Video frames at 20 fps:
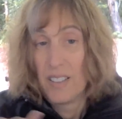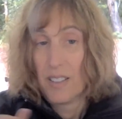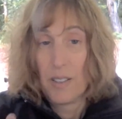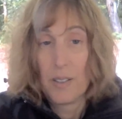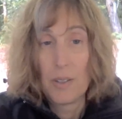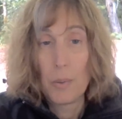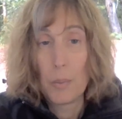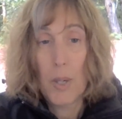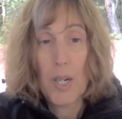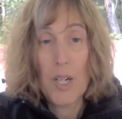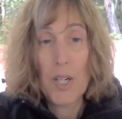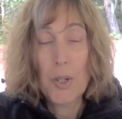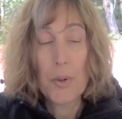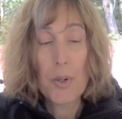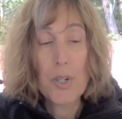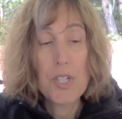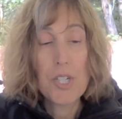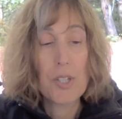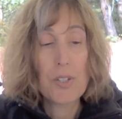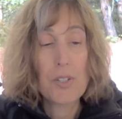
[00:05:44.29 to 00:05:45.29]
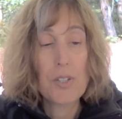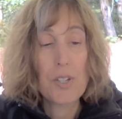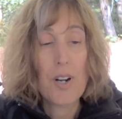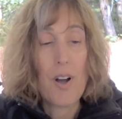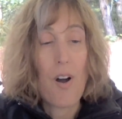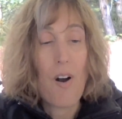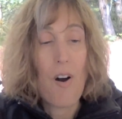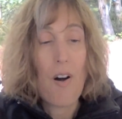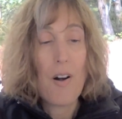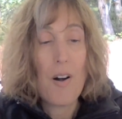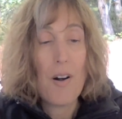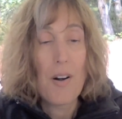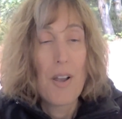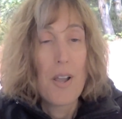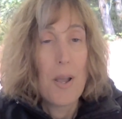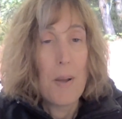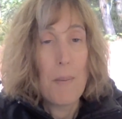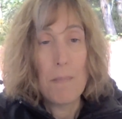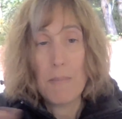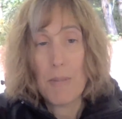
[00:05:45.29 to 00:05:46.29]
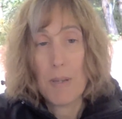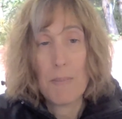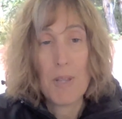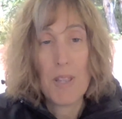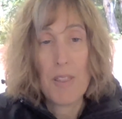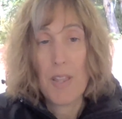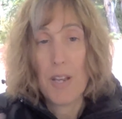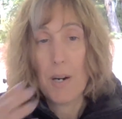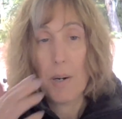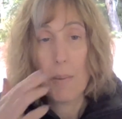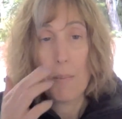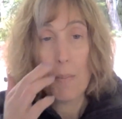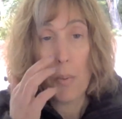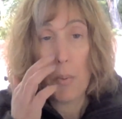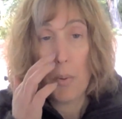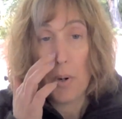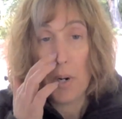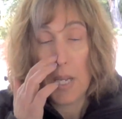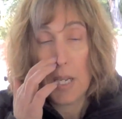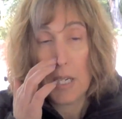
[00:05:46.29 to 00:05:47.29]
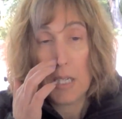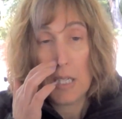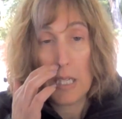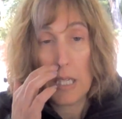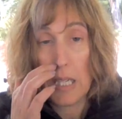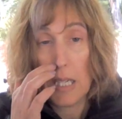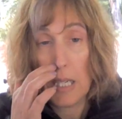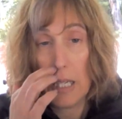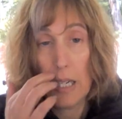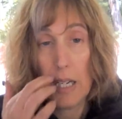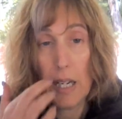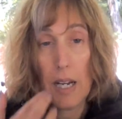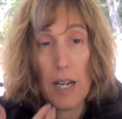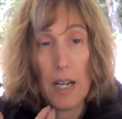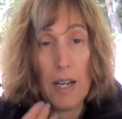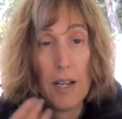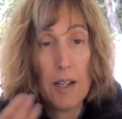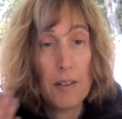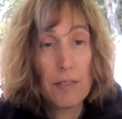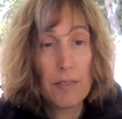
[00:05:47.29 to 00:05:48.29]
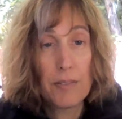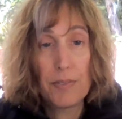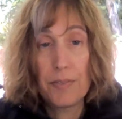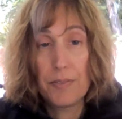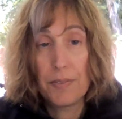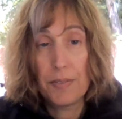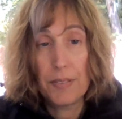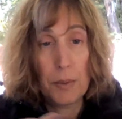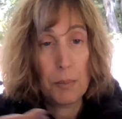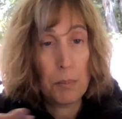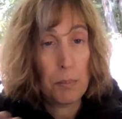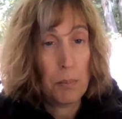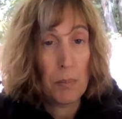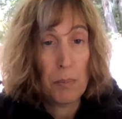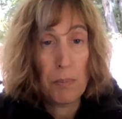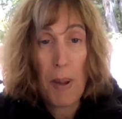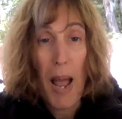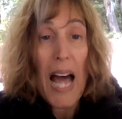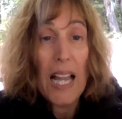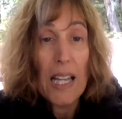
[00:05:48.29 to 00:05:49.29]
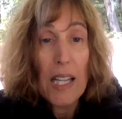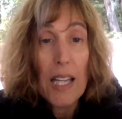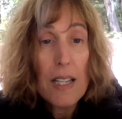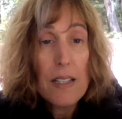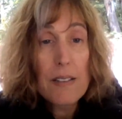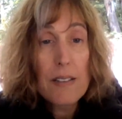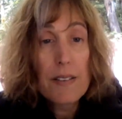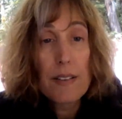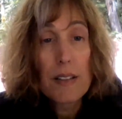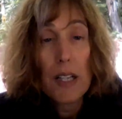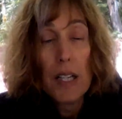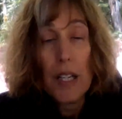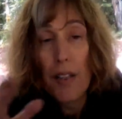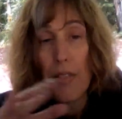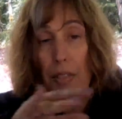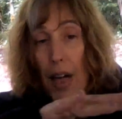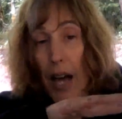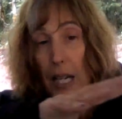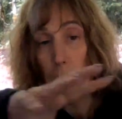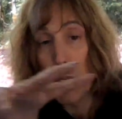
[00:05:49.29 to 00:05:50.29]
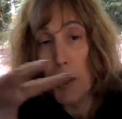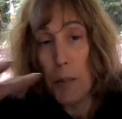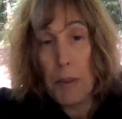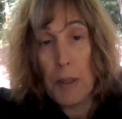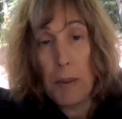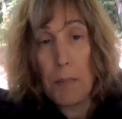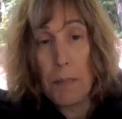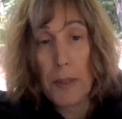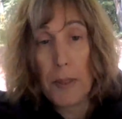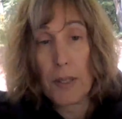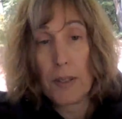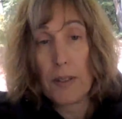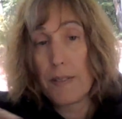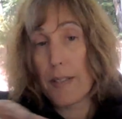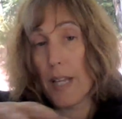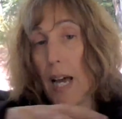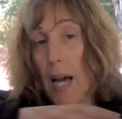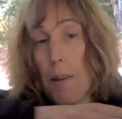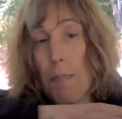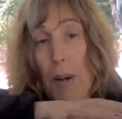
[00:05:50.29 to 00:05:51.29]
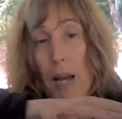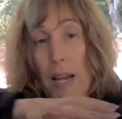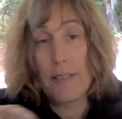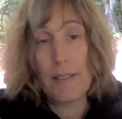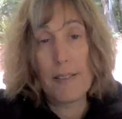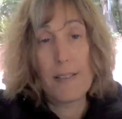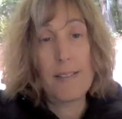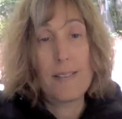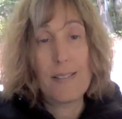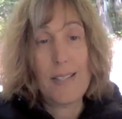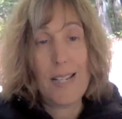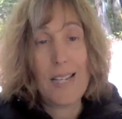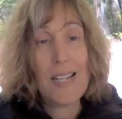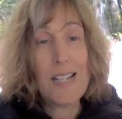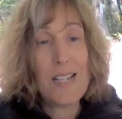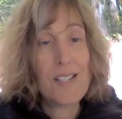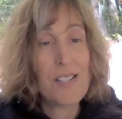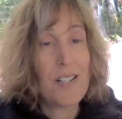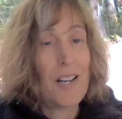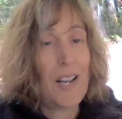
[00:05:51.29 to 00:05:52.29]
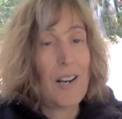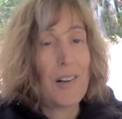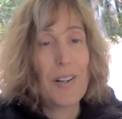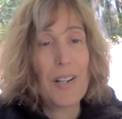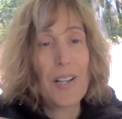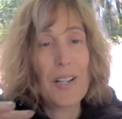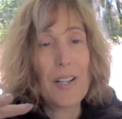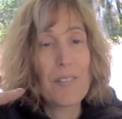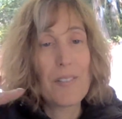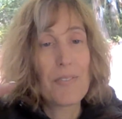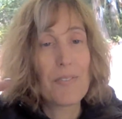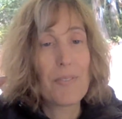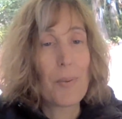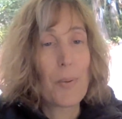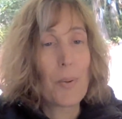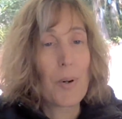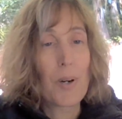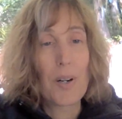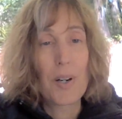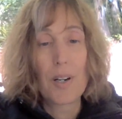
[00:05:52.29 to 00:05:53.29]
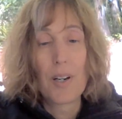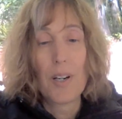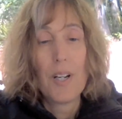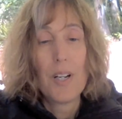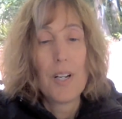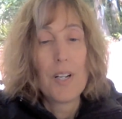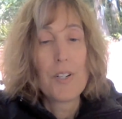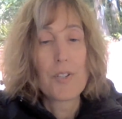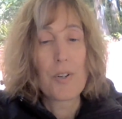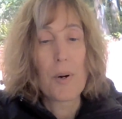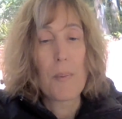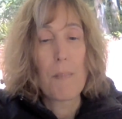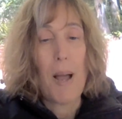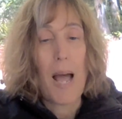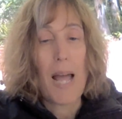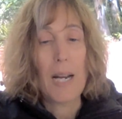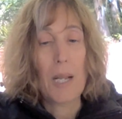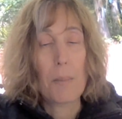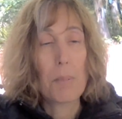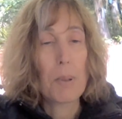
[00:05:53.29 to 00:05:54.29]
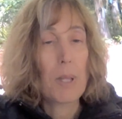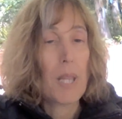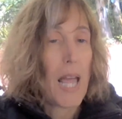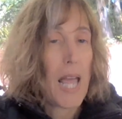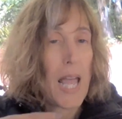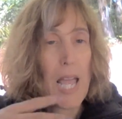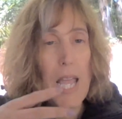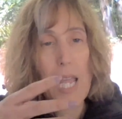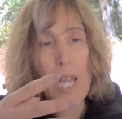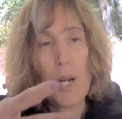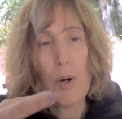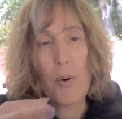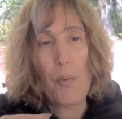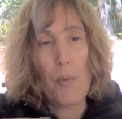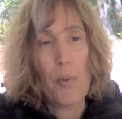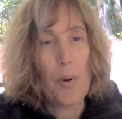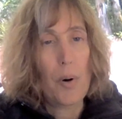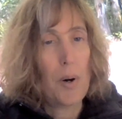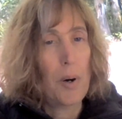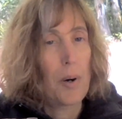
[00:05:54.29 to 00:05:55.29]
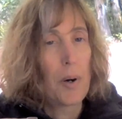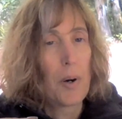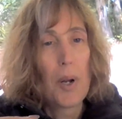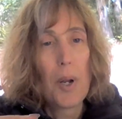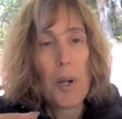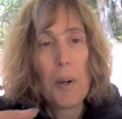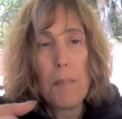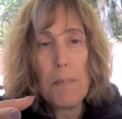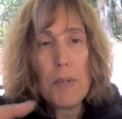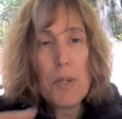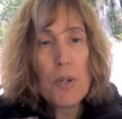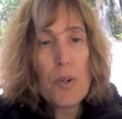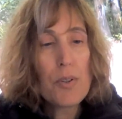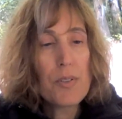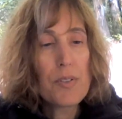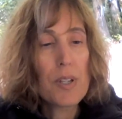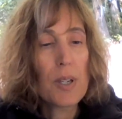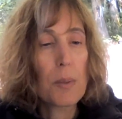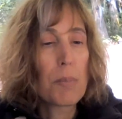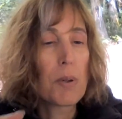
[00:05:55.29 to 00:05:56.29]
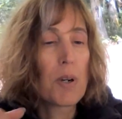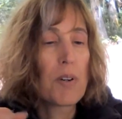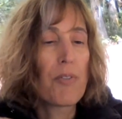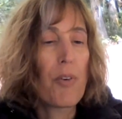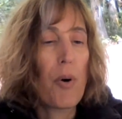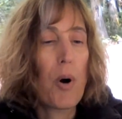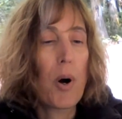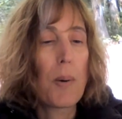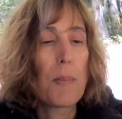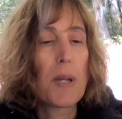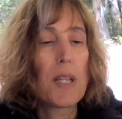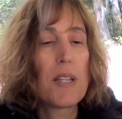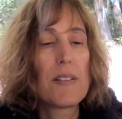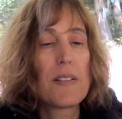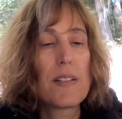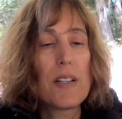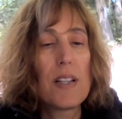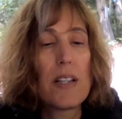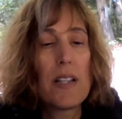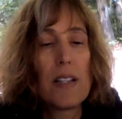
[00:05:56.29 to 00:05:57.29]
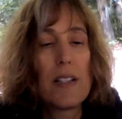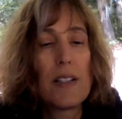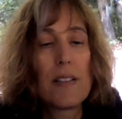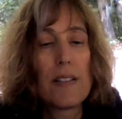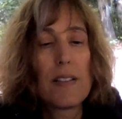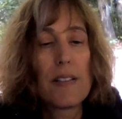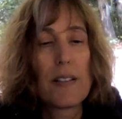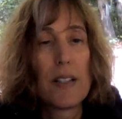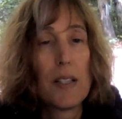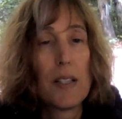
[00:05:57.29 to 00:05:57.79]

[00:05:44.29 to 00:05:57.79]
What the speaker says: where your children are. Maybe they're more in need of palettes that could be built up as a stage, an area for dramatic play or music performances.